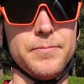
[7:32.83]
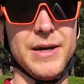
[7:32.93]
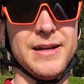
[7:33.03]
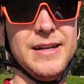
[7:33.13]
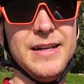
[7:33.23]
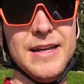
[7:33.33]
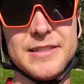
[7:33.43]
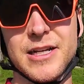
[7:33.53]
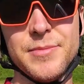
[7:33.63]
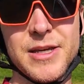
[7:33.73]
But
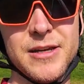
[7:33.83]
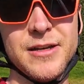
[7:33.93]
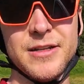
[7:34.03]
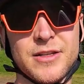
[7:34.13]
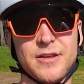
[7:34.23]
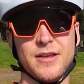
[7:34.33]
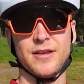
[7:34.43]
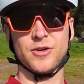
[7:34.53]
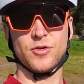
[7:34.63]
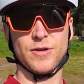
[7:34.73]
it's going to be good. It's an
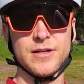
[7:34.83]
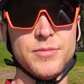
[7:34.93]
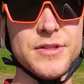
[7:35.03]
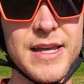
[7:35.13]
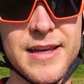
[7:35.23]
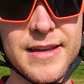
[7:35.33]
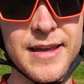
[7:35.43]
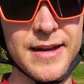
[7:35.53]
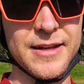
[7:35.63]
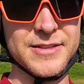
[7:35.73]
incredible day
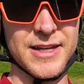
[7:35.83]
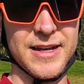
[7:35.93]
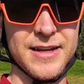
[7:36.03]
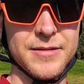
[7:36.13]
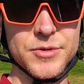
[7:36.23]
again outside.